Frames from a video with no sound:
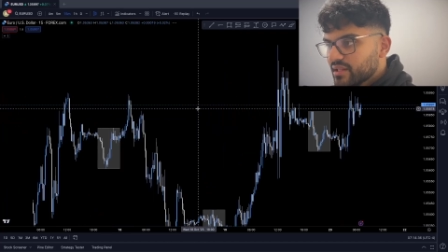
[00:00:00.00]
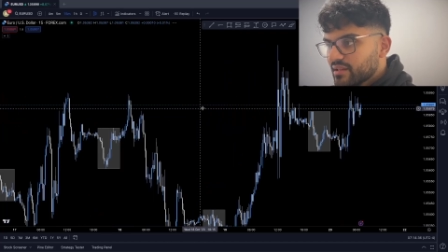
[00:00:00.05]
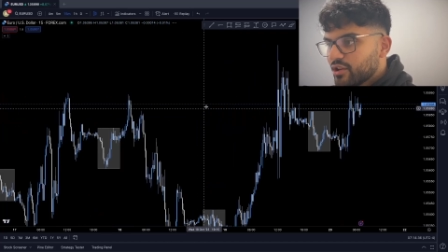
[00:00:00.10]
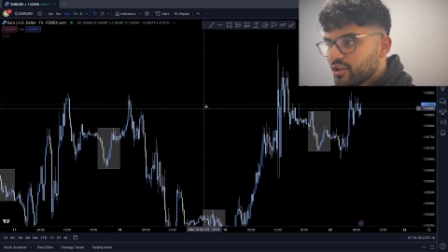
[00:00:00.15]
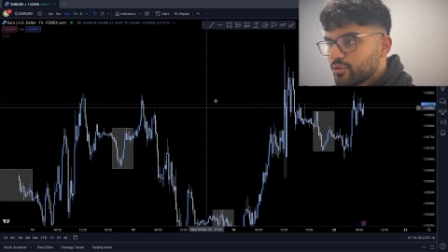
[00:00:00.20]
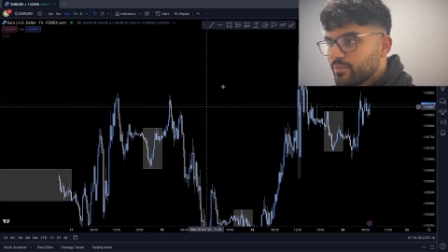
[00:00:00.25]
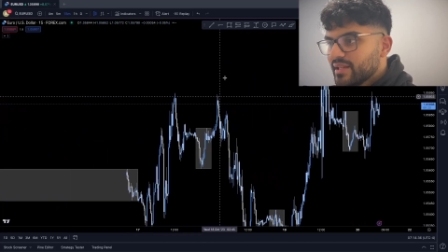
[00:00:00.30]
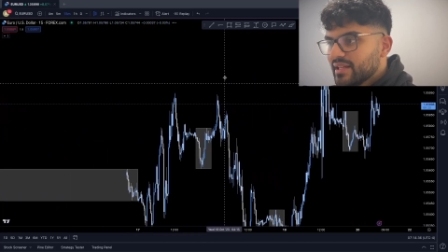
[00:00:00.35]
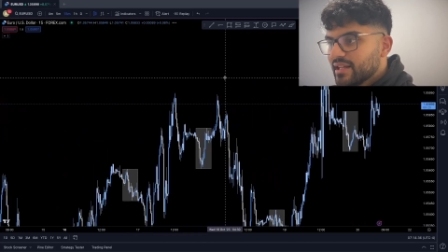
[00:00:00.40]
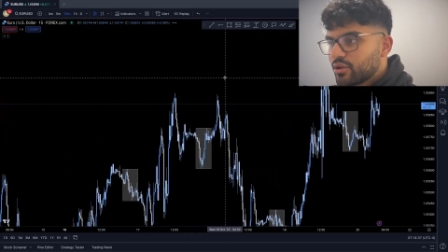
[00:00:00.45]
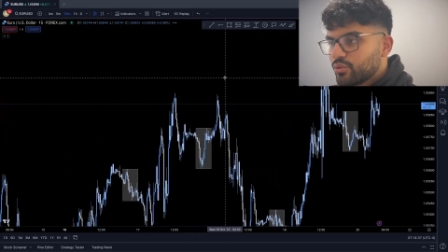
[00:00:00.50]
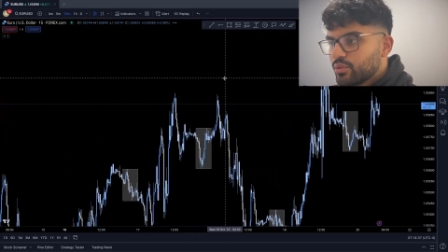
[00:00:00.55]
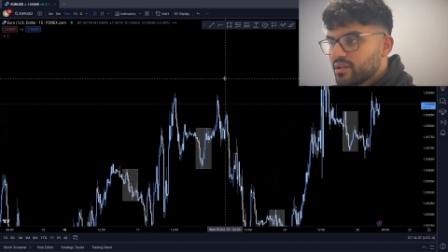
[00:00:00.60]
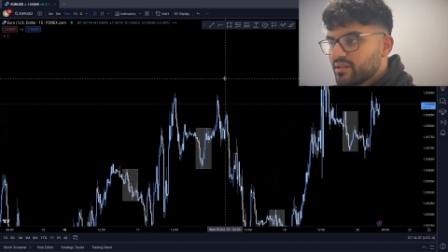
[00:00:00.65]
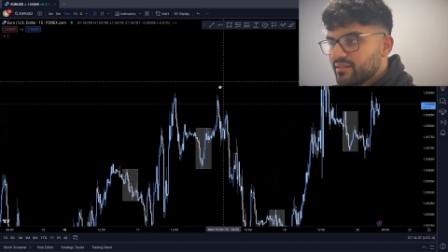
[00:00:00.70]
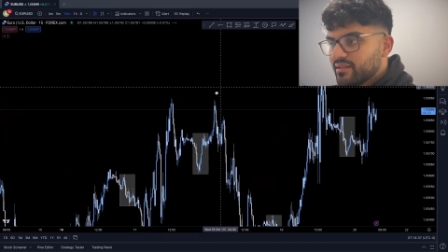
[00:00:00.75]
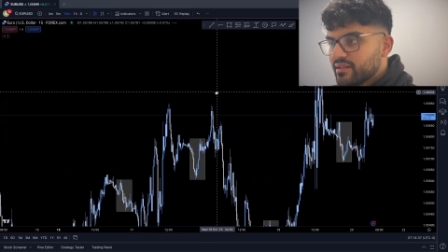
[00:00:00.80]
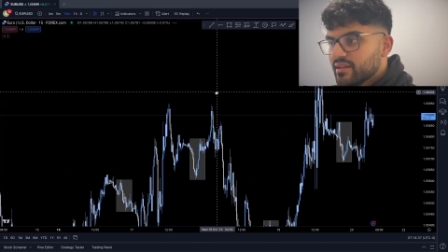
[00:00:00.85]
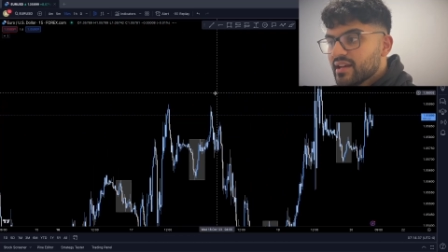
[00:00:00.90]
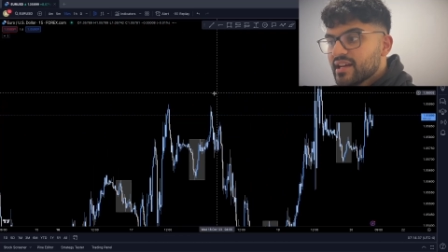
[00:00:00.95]
It could be
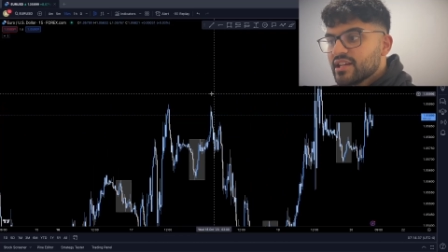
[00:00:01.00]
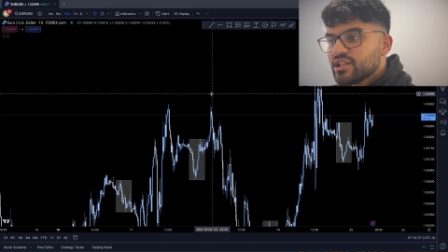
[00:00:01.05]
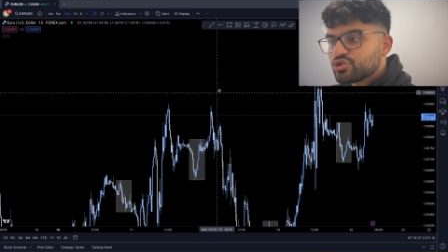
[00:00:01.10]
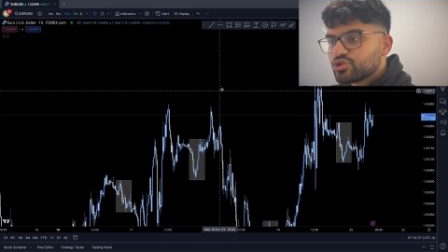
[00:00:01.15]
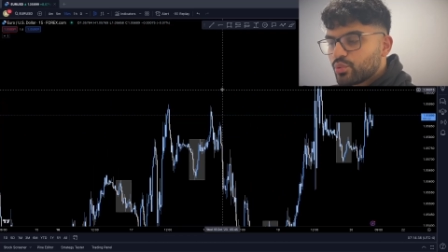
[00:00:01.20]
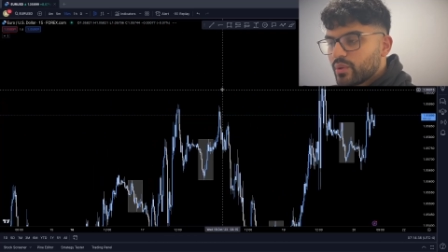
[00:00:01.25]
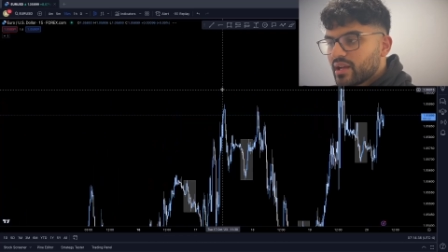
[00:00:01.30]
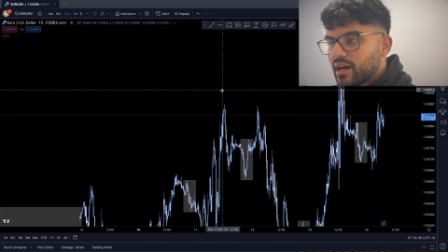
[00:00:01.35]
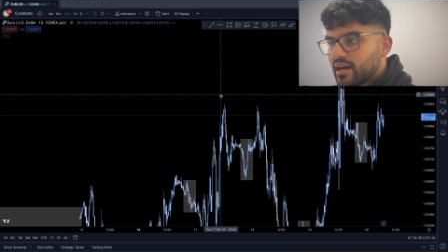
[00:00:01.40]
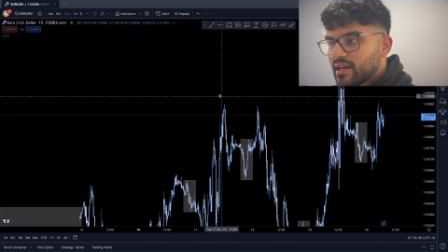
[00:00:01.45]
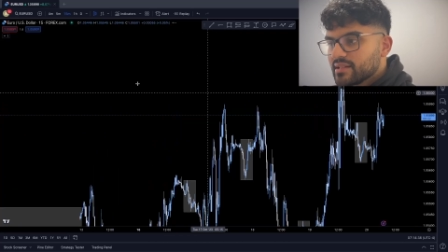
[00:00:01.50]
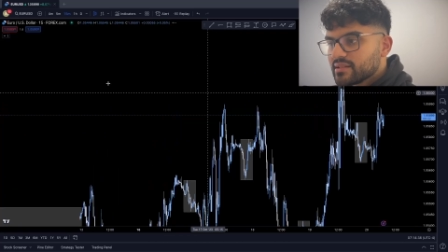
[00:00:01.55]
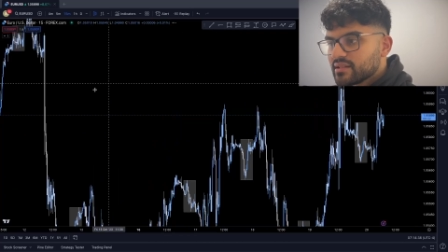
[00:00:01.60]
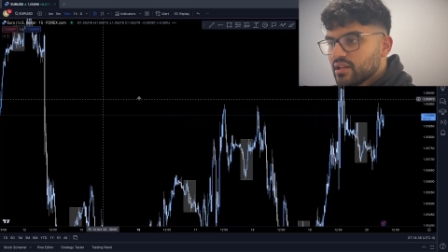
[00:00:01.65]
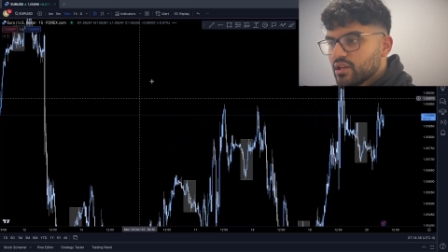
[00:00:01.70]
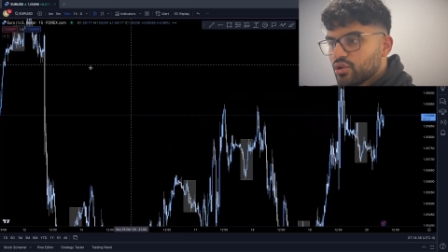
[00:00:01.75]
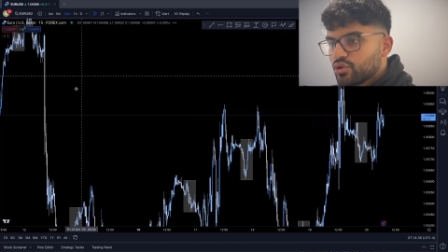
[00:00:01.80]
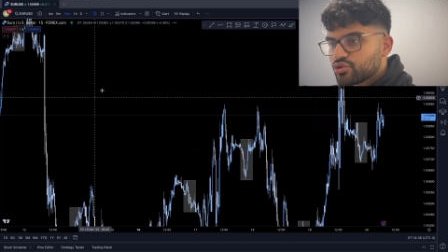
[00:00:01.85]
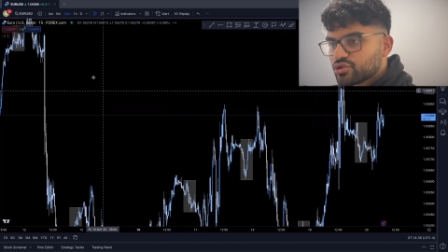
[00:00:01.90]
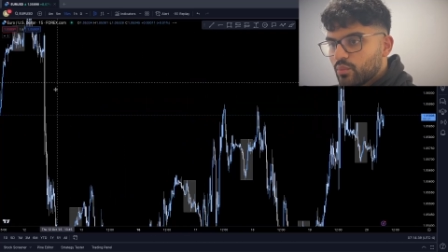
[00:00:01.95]
liquidity, swing highs
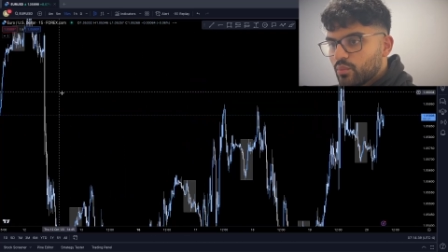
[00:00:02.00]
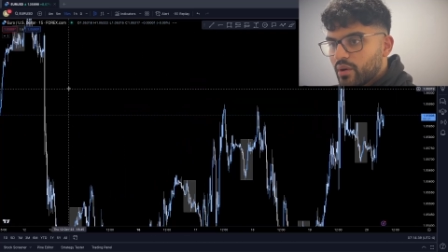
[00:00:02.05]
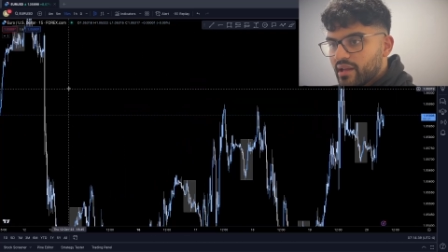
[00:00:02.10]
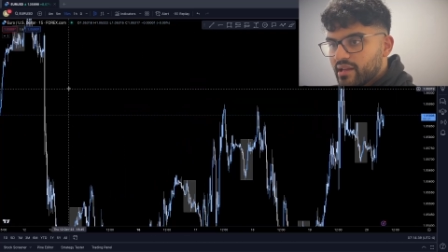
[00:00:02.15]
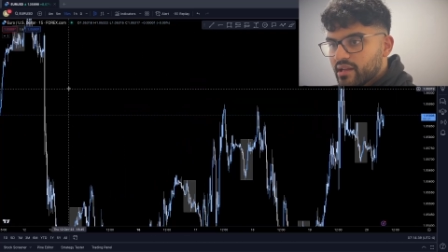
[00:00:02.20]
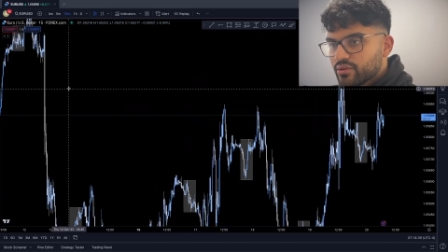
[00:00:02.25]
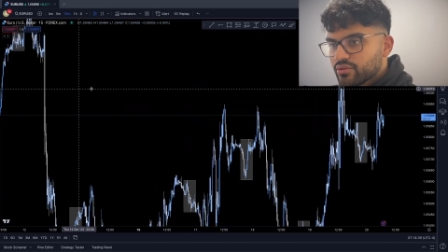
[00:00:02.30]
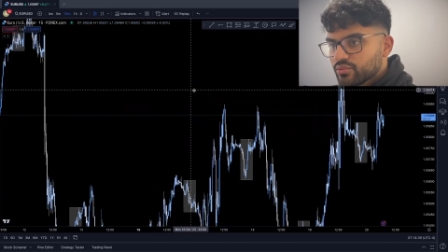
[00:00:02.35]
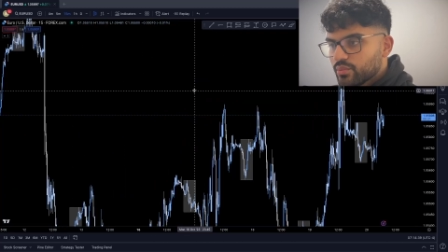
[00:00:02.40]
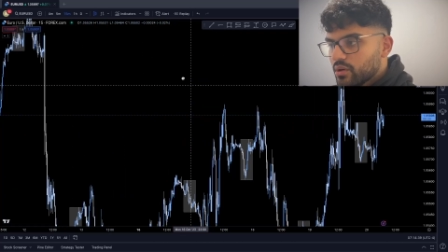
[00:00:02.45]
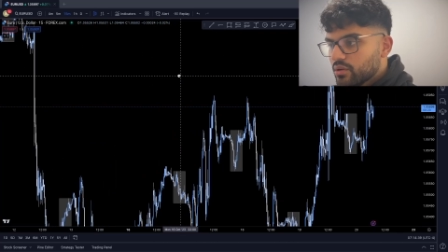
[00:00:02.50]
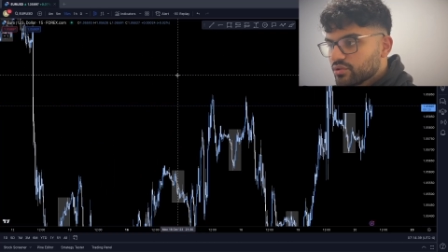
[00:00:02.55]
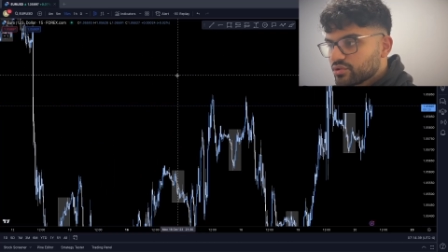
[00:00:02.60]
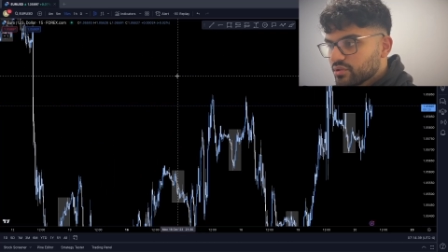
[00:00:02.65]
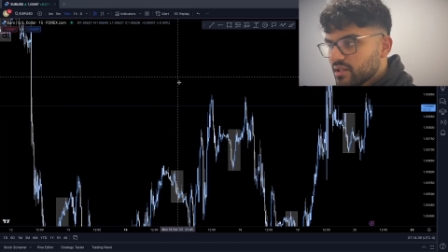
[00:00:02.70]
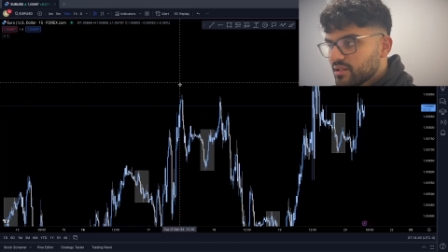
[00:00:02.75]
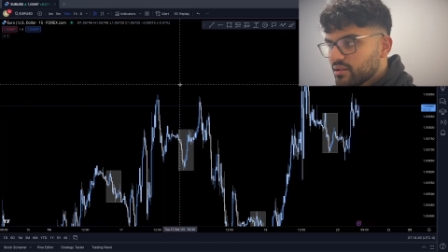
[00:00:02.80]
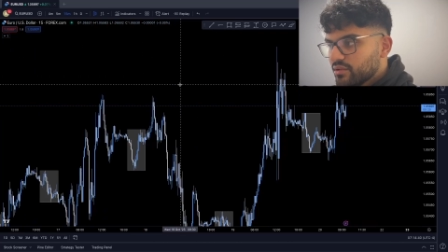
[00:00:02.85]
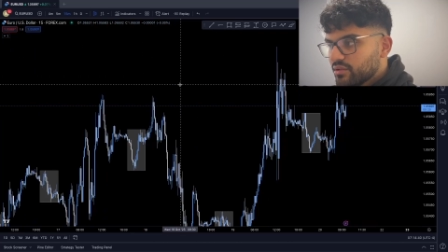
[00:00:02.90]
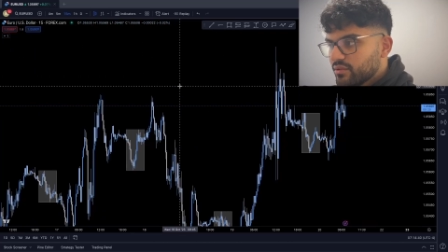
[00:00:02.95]
somewhere here as well. So
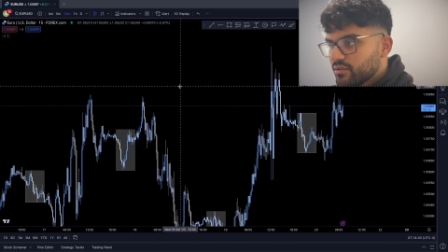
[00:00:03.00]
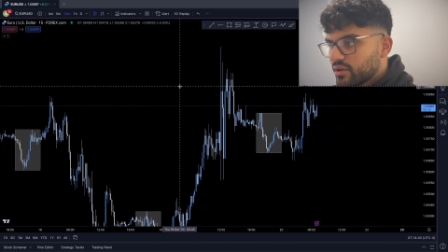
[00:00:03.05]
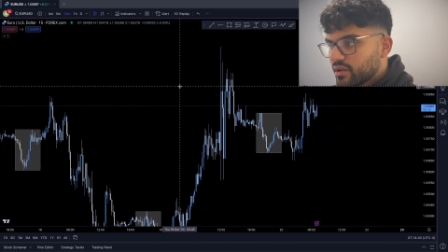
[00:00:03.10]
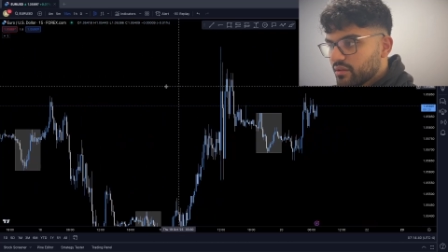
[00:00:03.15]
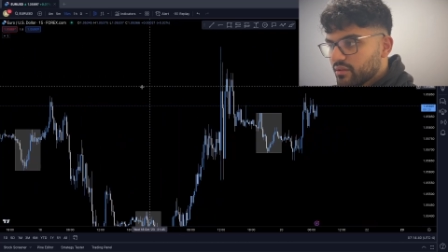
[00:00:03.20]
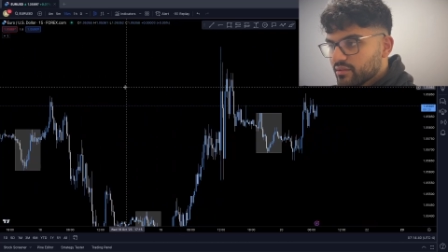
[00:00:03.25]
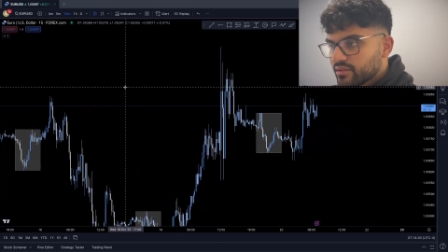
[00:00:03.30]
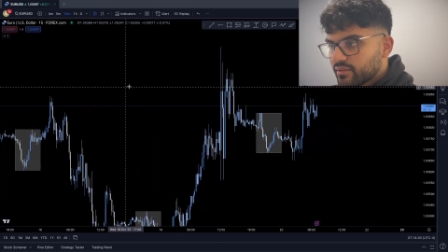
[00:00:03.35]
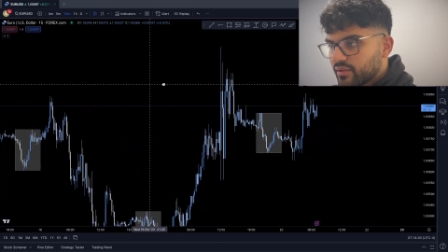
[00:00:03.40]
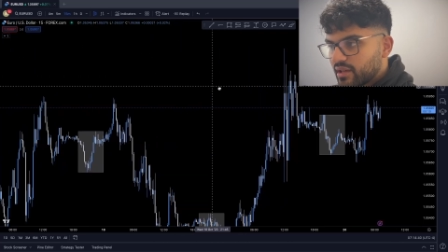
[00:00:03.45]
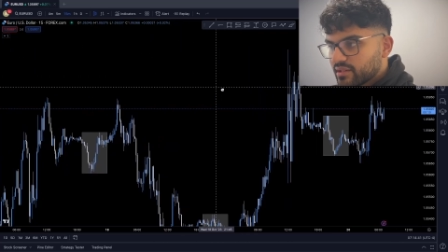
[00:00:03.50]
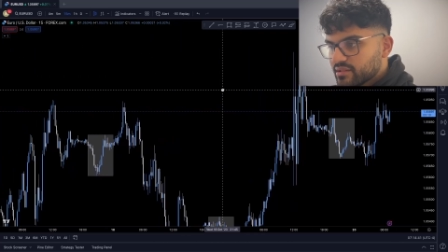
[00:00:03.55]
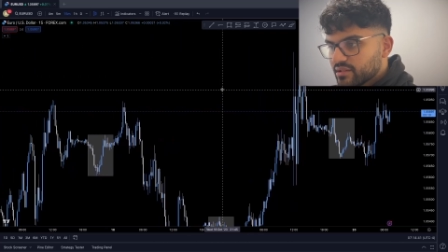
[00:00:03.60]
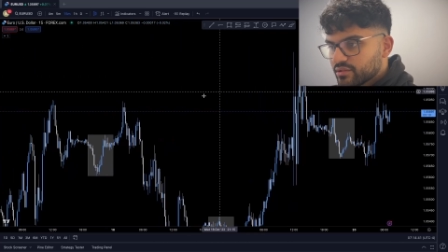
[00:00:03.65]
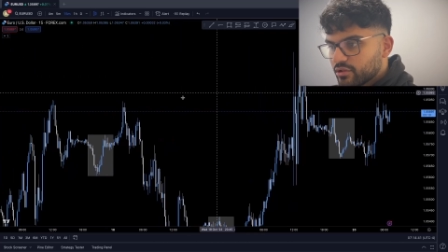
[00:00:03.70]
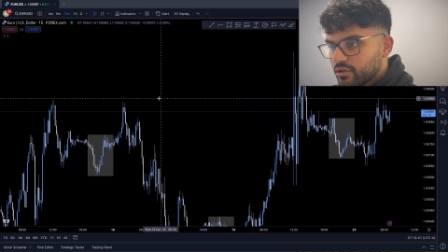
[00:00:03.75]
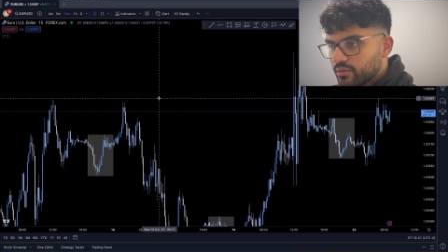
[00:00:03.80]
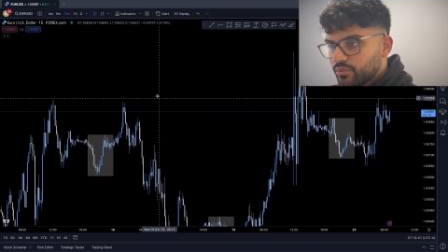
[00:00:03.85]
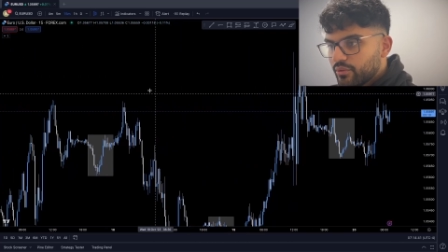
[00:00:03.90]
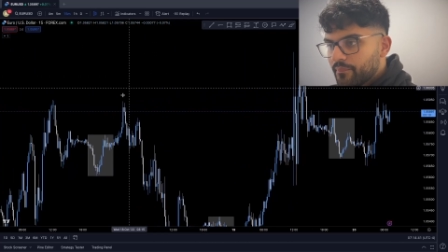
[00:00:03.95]
look at this as an
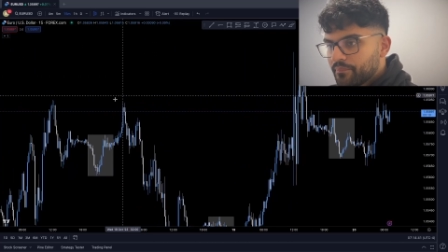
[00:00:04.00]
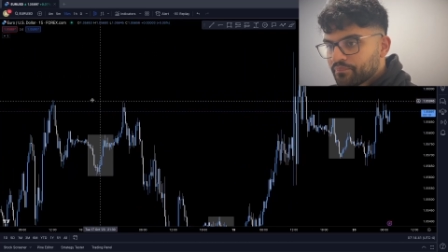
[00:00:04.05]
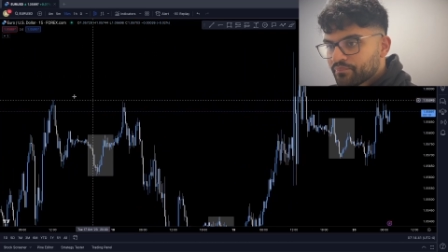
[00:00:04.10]
example.